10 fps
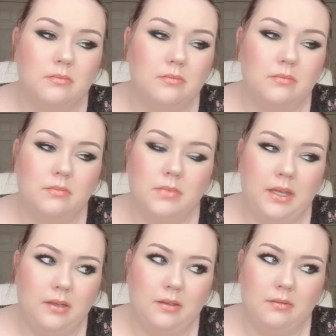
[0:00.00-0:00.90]

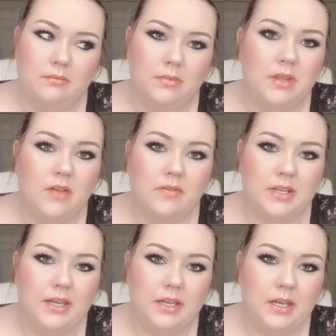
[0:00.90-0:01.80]
Yeah, never
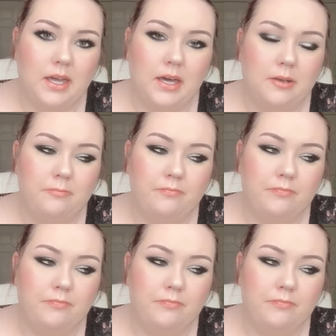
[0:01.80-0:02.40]
take it again.